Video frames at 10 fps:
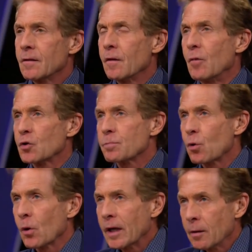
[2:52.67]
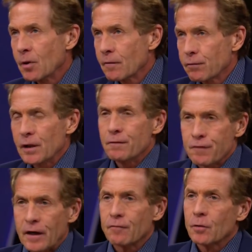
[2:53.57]
the most prohibitively
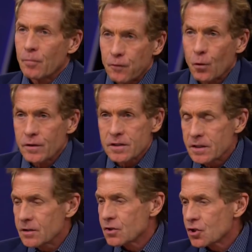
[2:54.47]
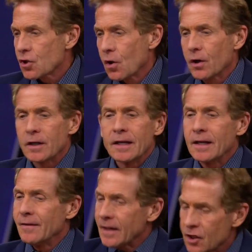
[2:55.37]
favored before the season started
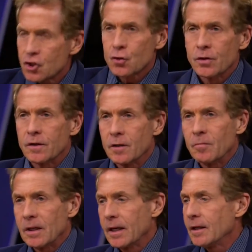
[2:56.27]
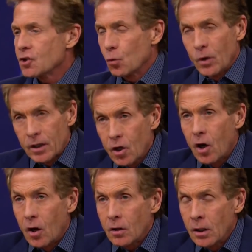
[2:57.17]
in the history of the NBA to win it
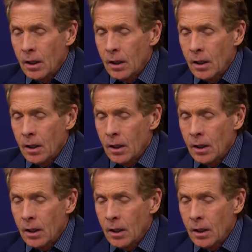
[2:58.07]
all.